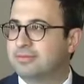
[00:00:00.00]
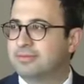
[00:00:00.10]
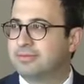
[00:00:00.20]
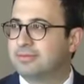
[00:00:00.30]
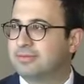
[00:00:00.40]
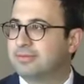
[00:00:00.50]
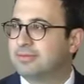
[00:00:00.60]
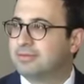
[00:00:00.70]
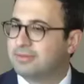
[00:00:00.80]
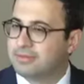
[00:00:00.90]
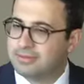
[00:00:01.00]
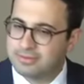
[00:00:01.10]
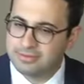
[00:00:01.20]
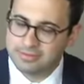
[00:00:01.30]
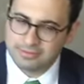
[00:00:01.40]
at Whaley,
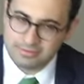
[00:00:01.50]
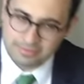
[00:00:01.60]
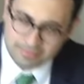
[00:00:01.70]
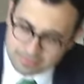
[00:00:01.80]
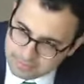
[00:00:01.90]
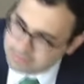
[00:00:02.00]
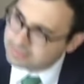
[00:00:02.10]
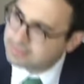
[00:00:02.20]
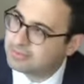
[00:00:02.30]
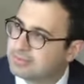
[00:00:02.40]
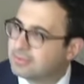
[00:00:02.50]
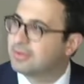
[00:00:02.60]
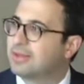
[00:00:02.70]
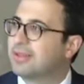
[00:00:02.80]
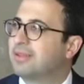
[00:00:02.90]
Kim Whaley's
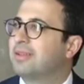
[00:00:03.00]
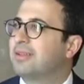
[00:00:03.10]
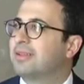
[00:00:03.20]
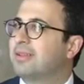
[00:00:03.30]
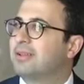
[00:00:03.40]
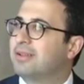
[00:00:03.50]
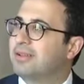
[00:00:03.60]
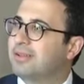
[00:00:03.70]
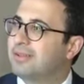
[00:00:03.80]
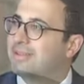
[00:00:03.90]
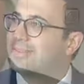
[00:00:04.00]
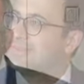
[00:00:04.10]
office, and